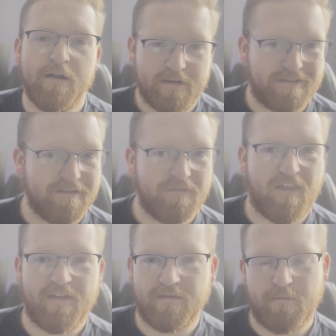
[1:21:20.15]
then it's something
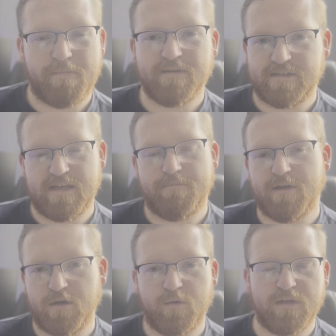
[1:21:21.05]
that the
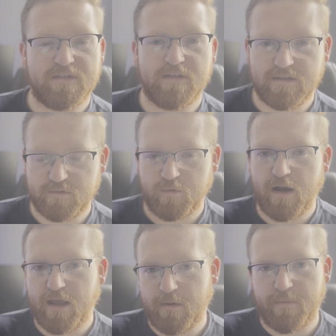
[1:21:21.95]
CPU is running,